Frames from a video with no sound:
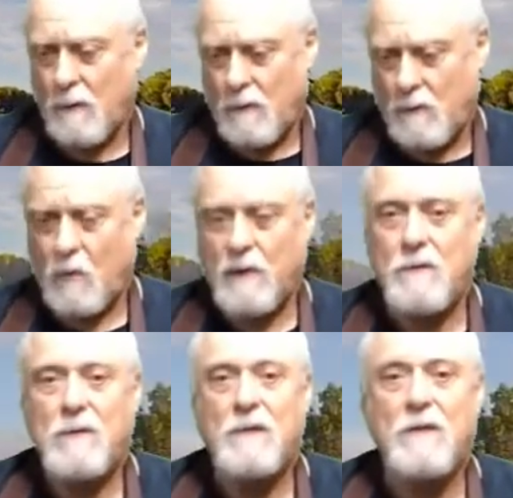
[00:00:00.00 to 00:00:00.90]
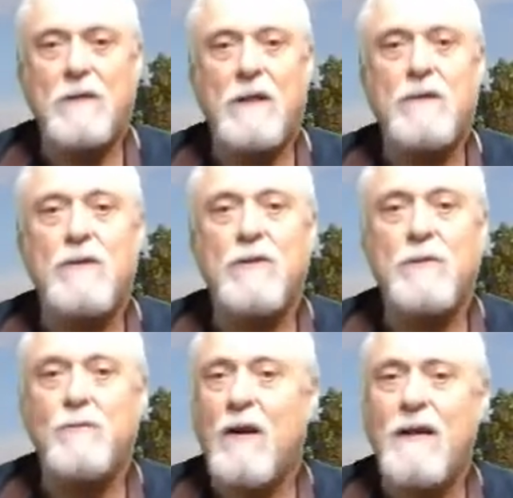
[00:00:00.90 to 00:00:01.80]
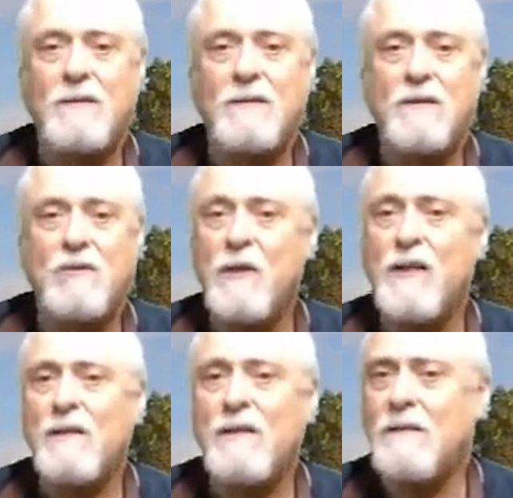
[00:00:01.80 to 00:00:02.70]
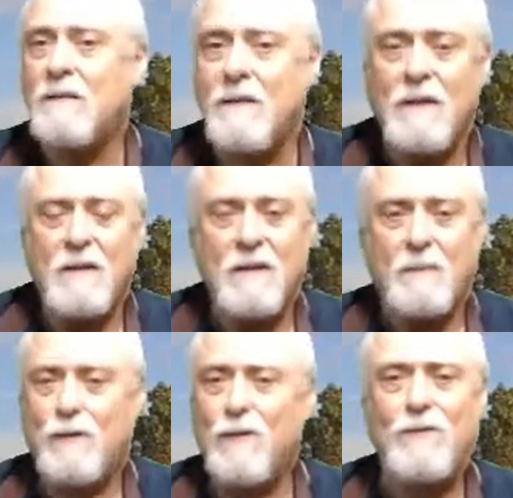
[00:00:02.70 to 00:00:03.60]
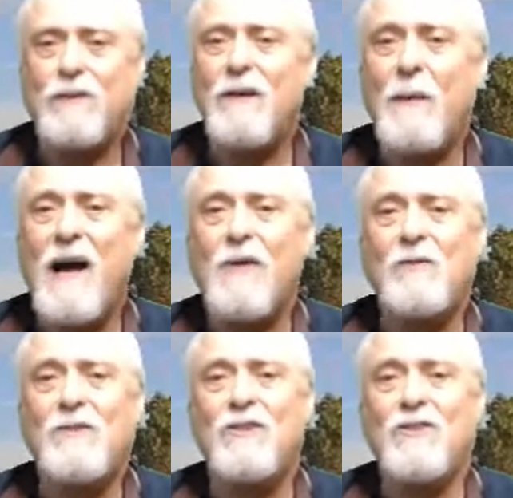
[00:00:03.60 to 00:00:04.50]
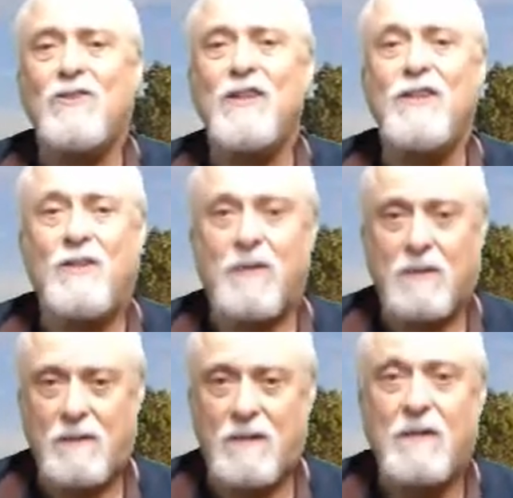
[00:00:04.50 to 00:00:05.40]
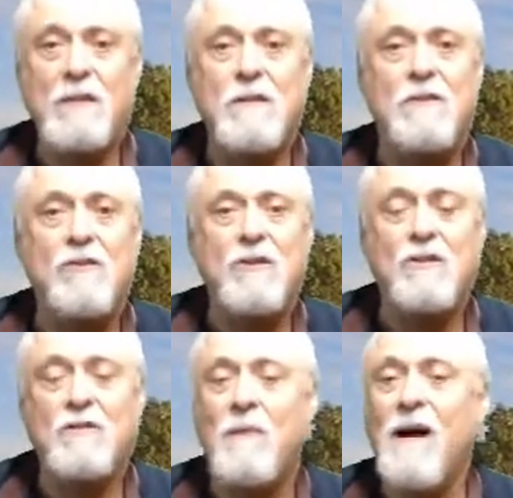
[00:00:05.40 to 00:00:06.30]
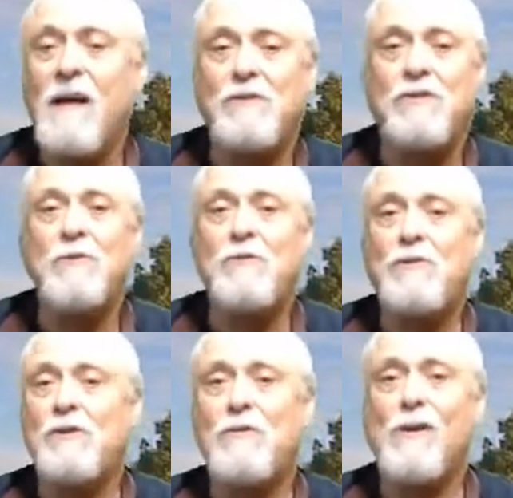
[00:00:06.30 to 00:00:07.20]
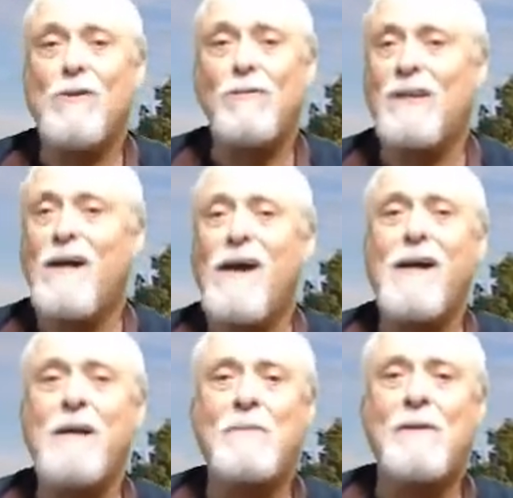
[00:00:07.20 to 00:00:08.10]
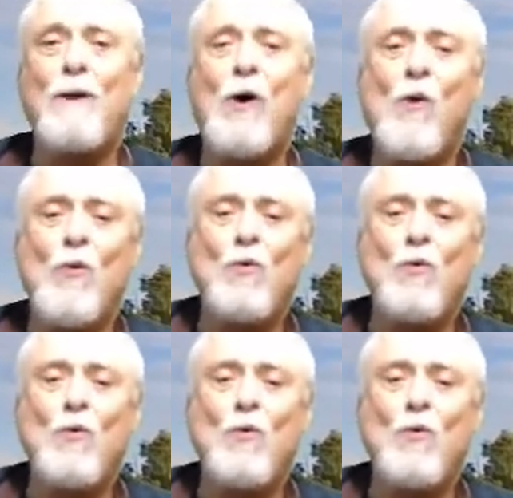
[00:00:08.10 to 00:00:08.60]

When you take your practice swing, birds come out to sing today. You just might shoot your all-time low.